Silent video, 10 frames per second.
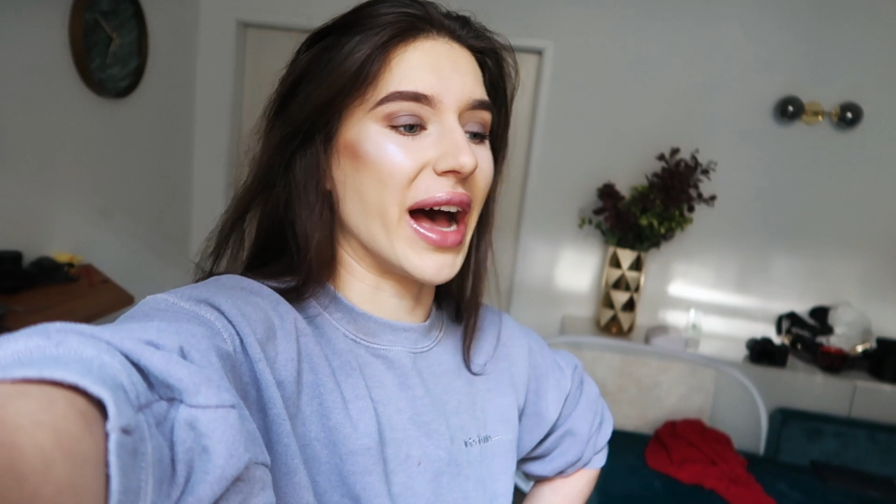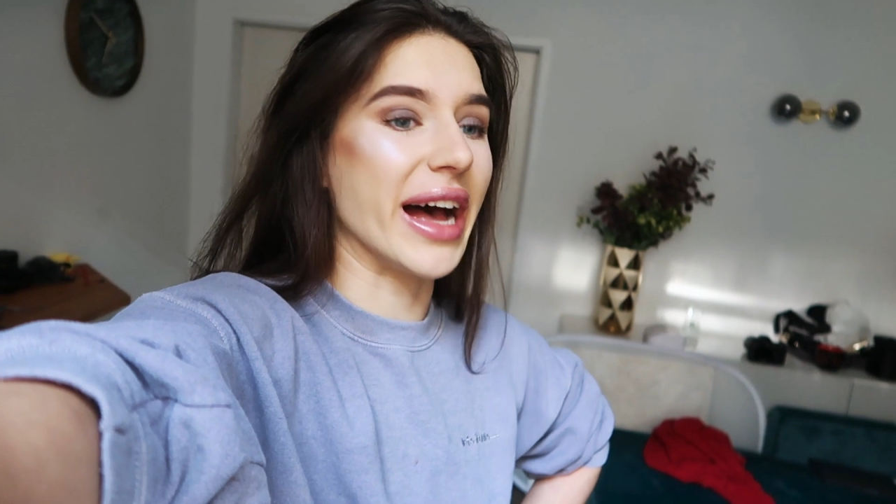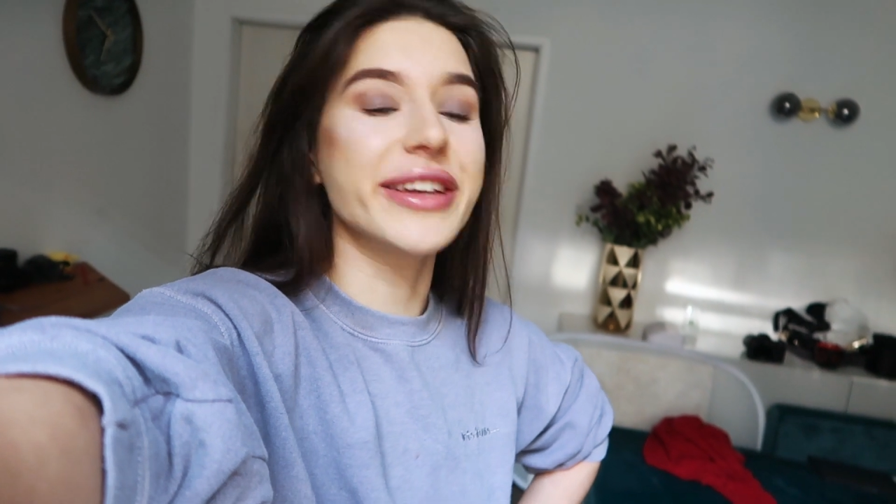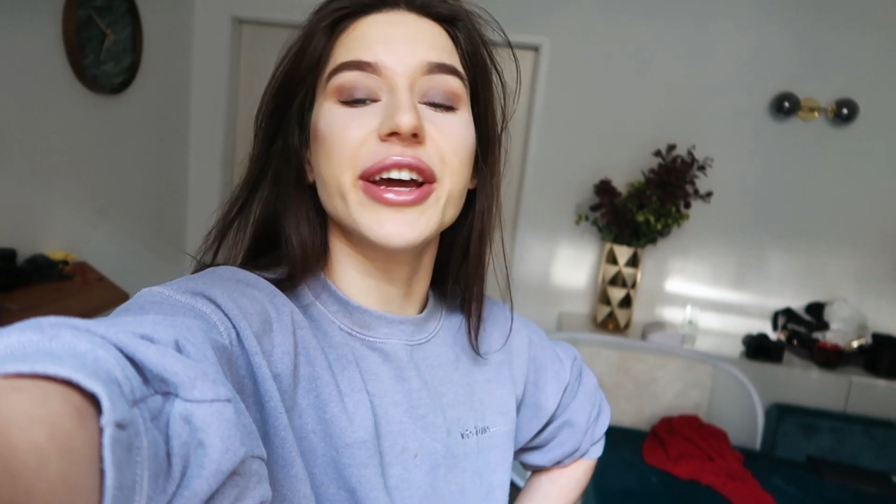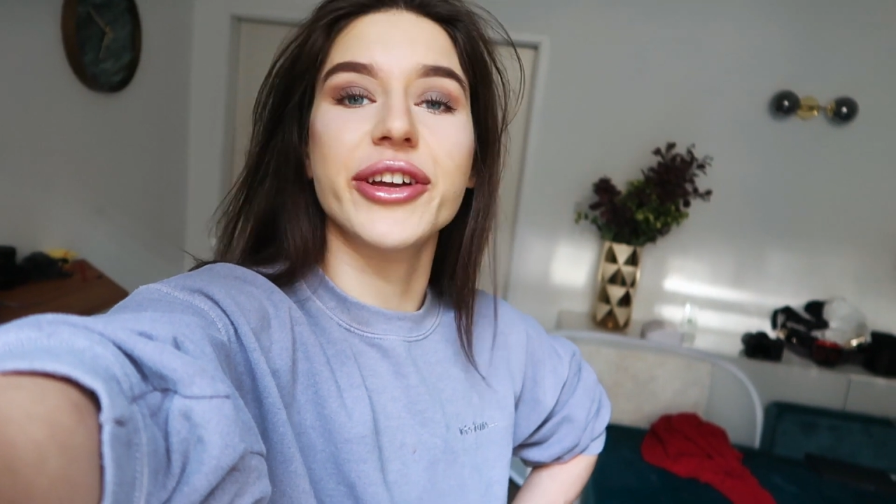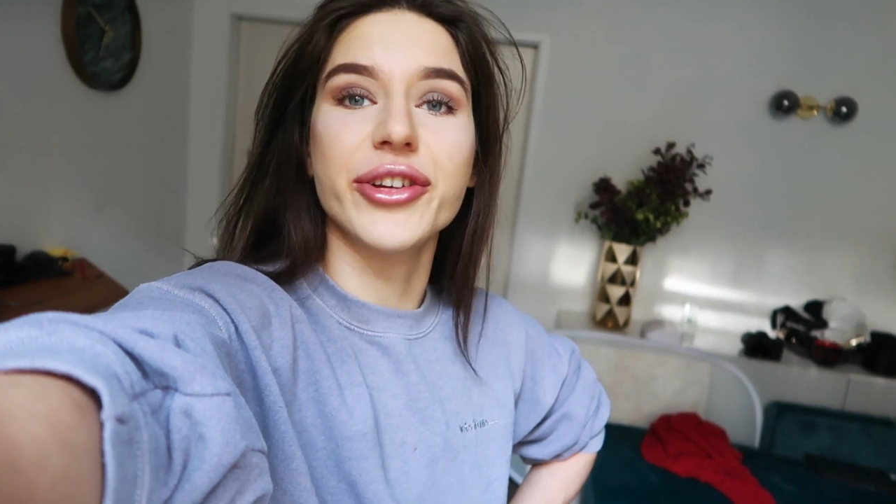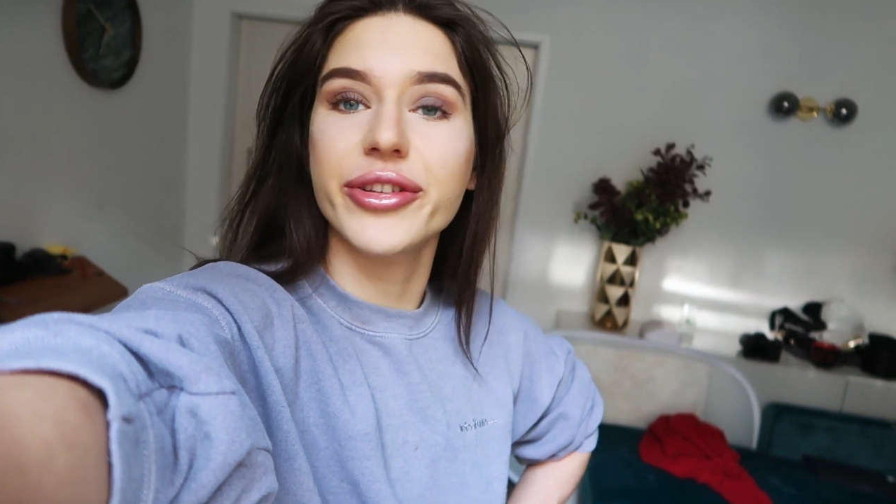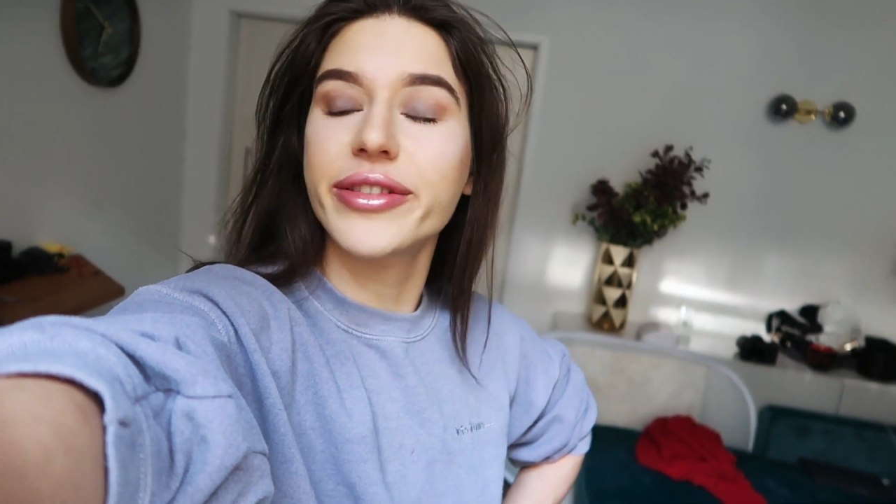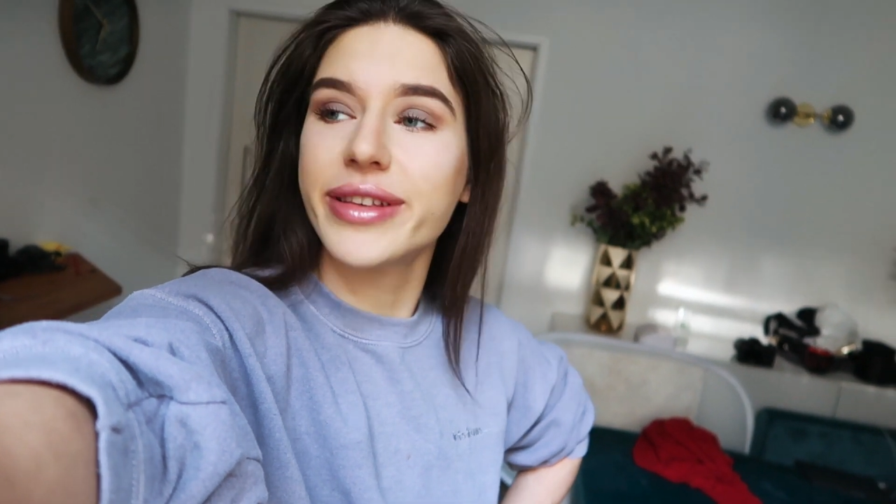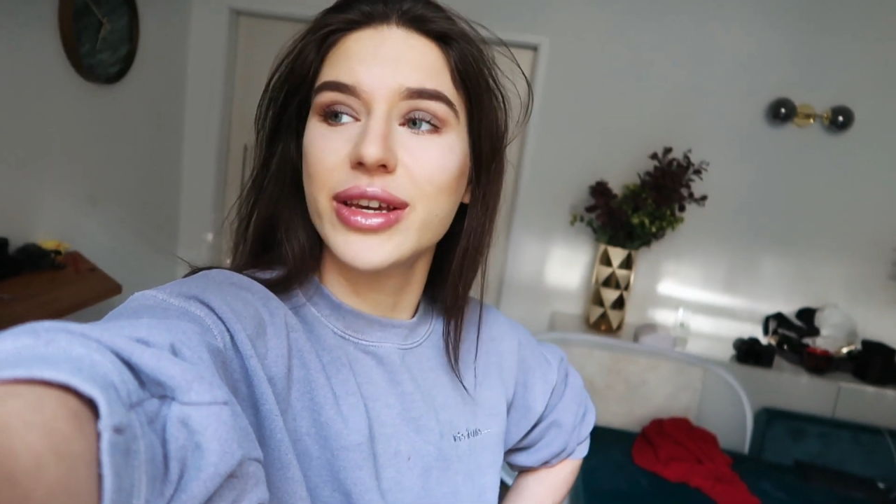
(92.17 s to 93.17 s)
And I
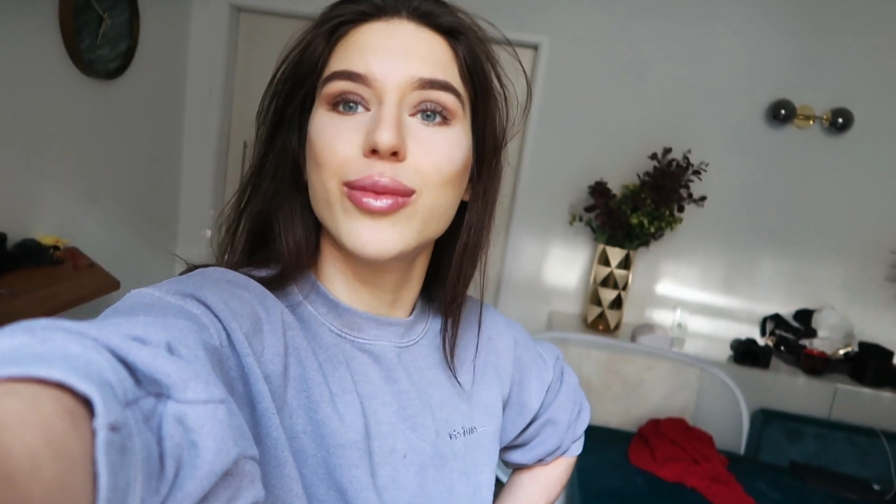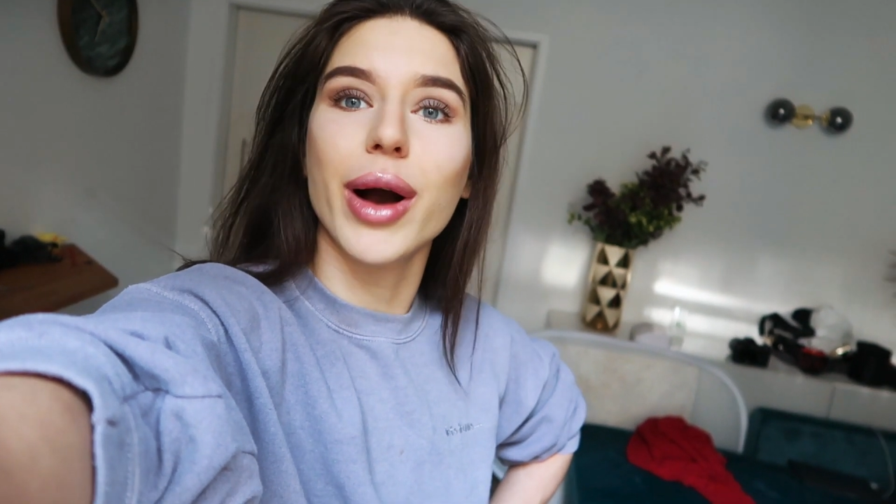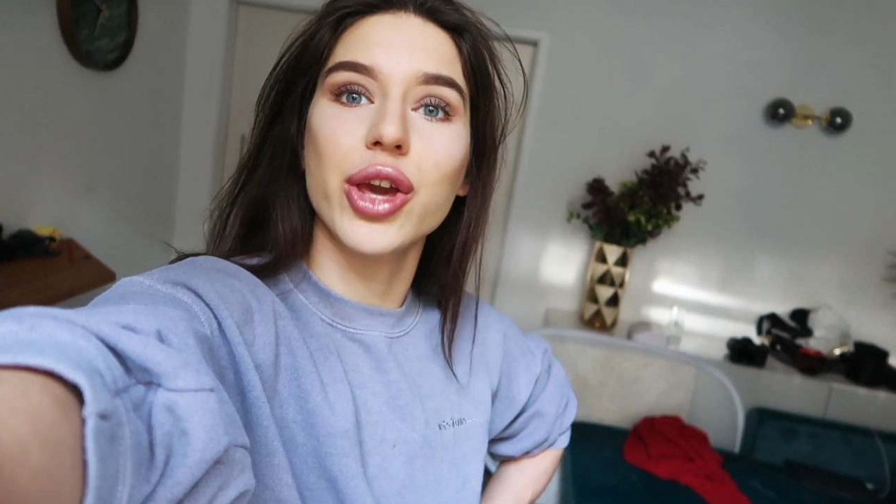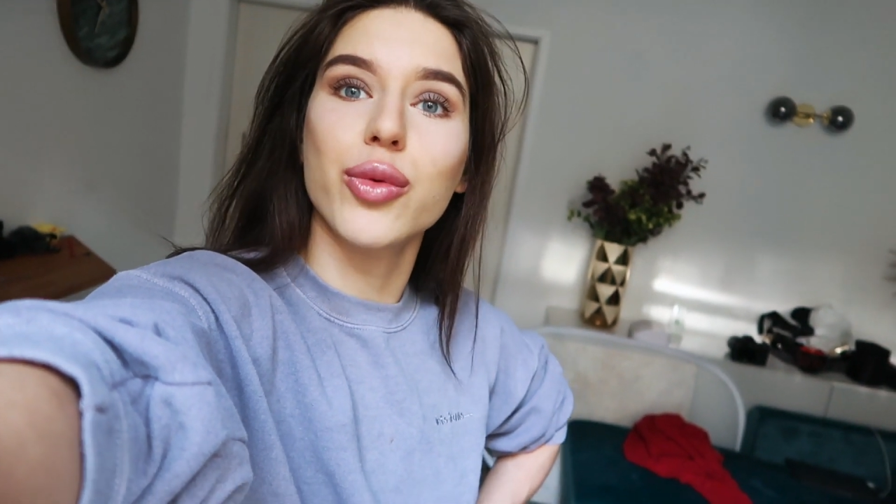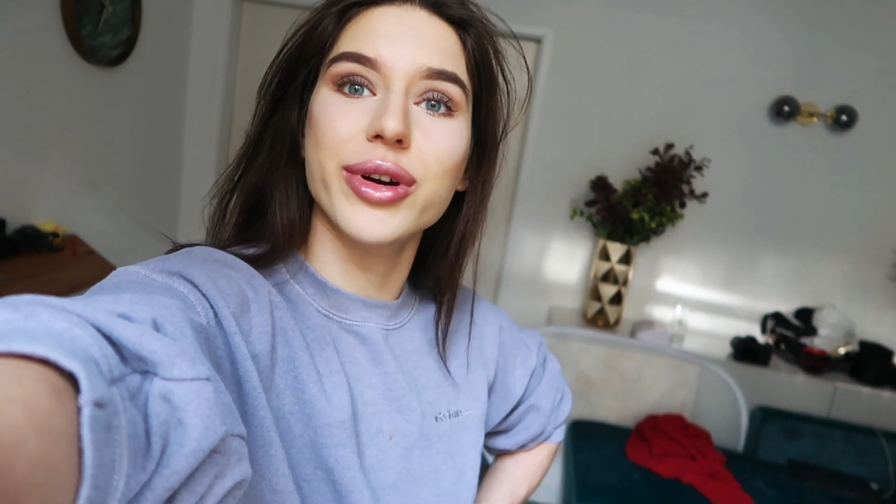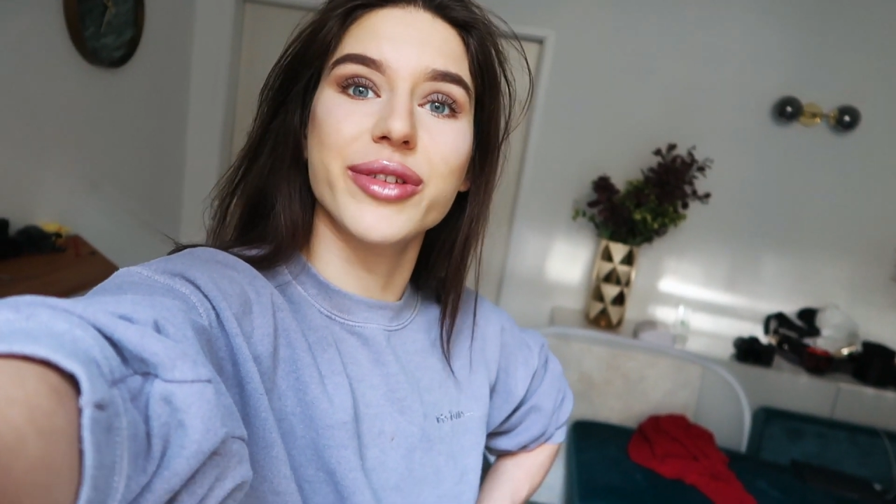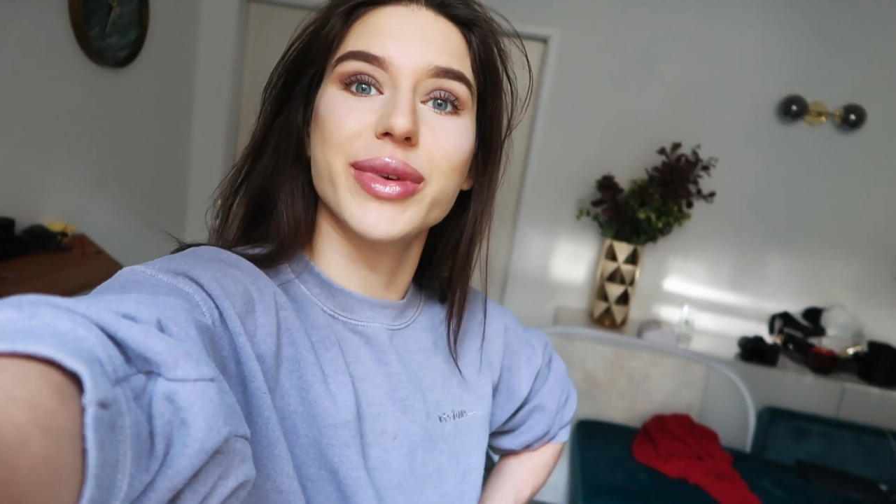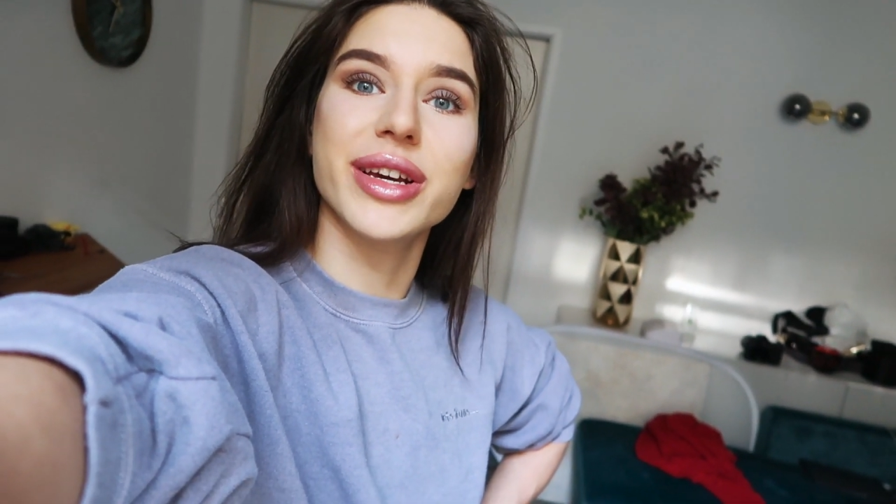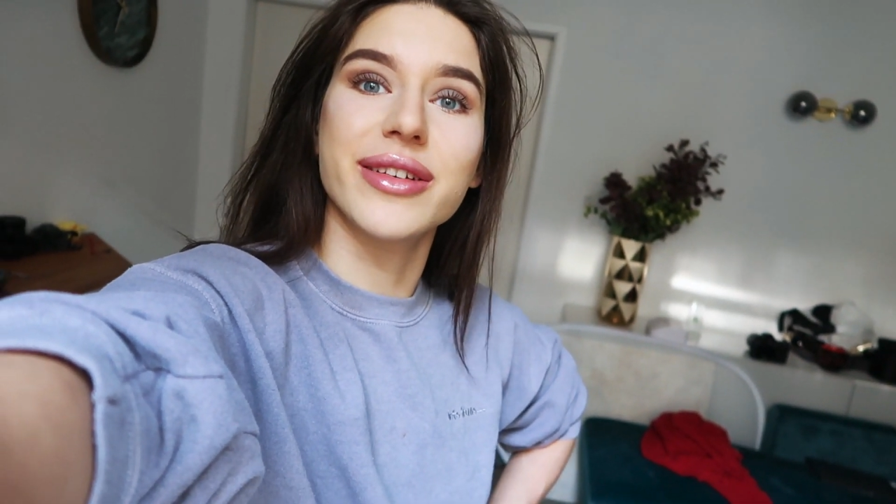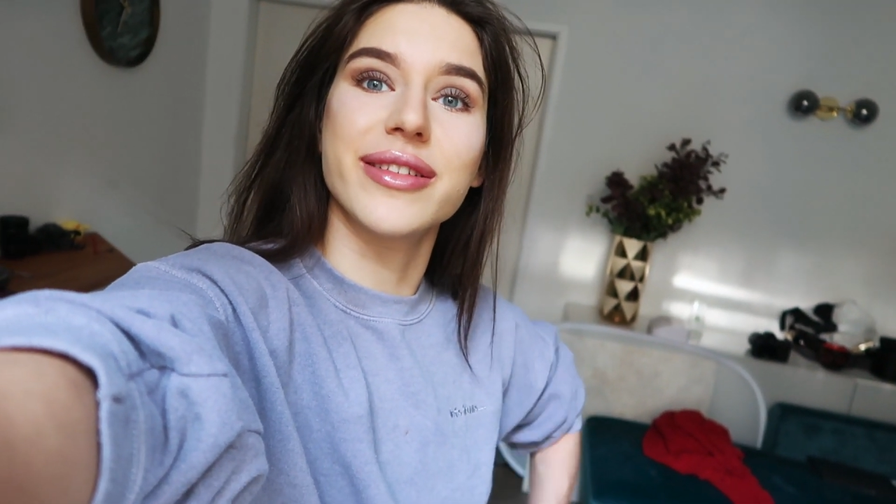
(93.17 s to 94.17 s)
don't see why you
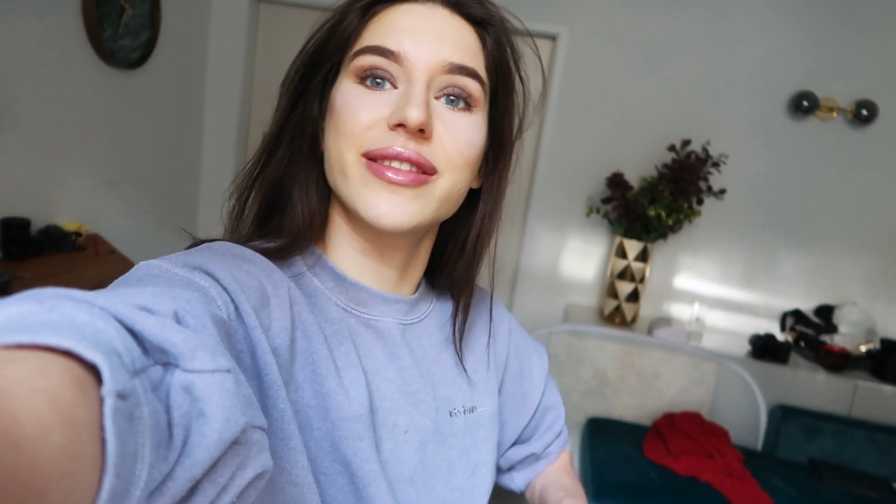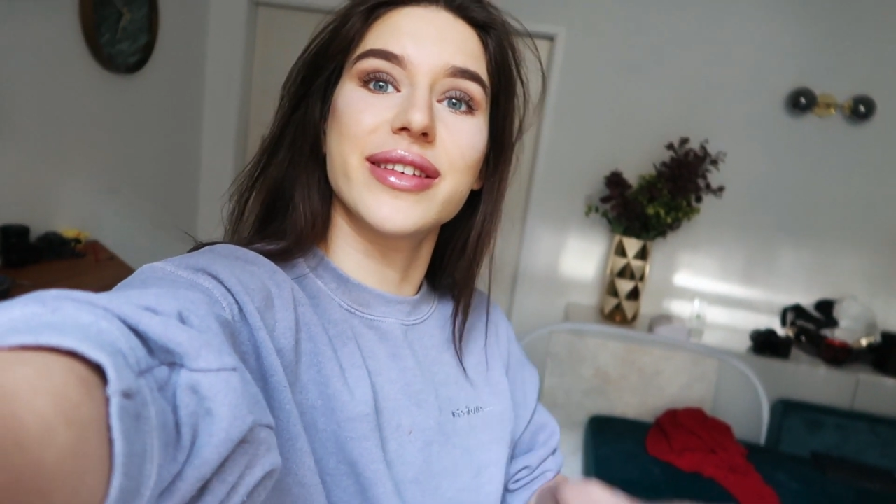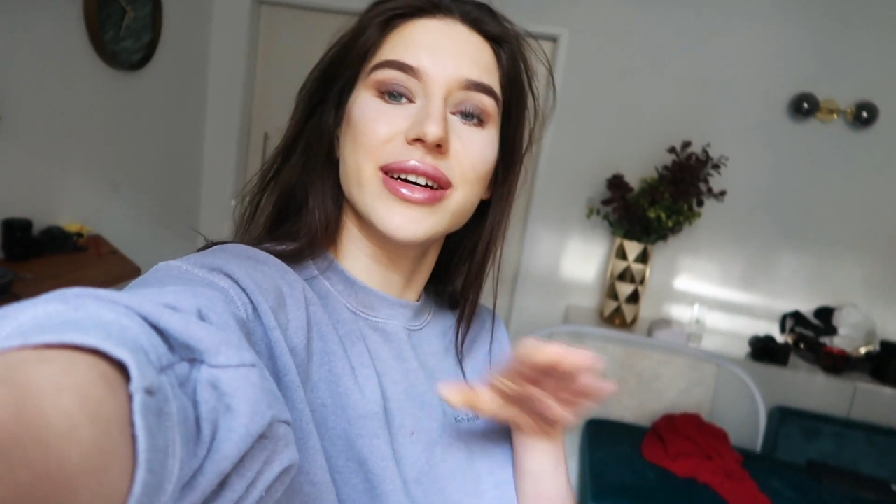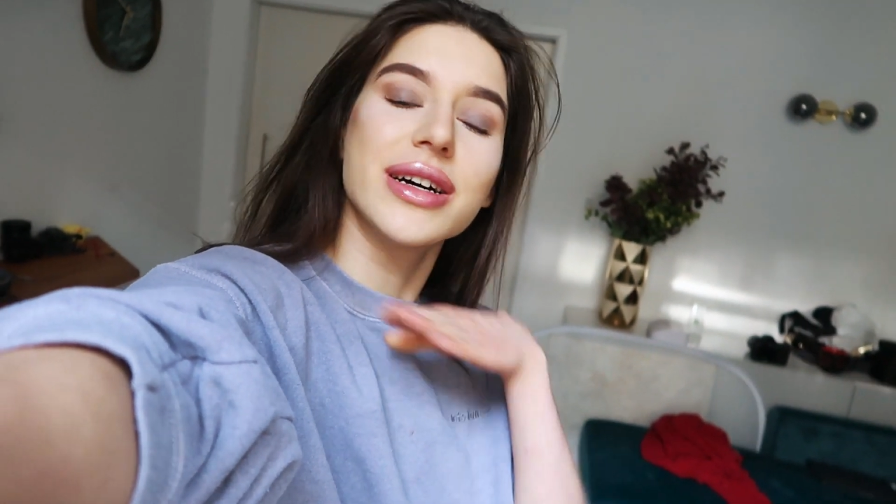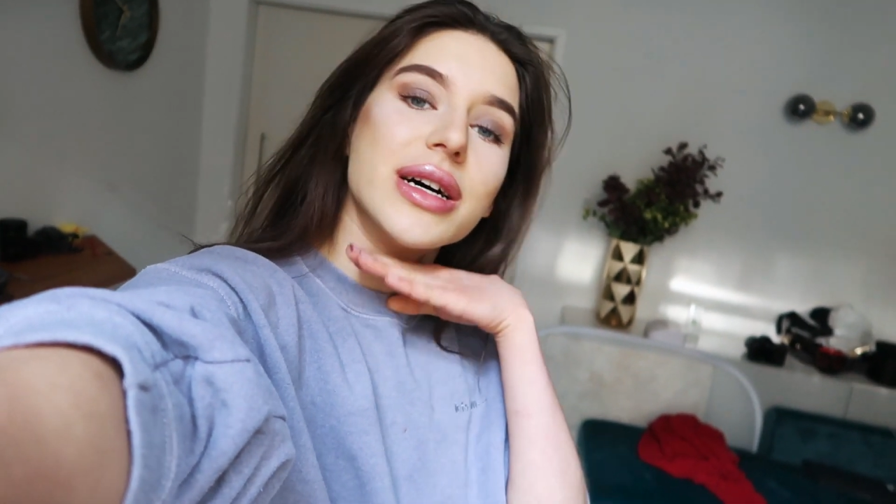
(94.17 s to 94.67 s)
wouldn't, because